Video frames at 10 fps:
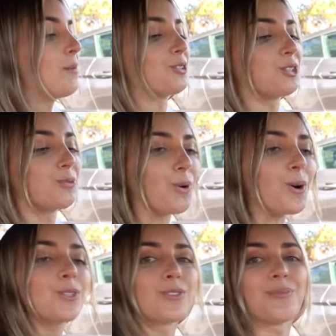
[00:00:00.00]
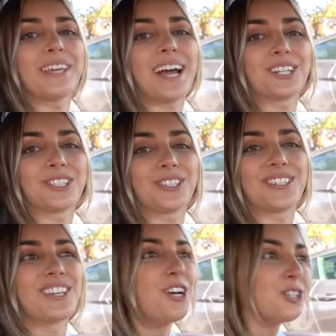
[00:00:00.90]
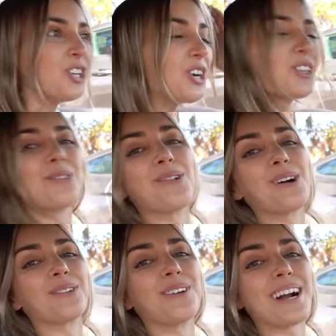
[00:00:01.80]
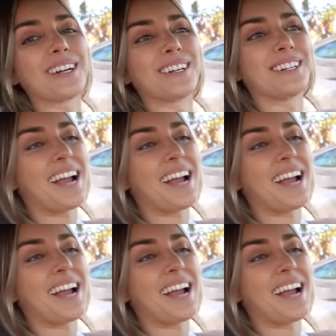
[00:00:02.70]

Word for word: But she rose from the ashes, took the world record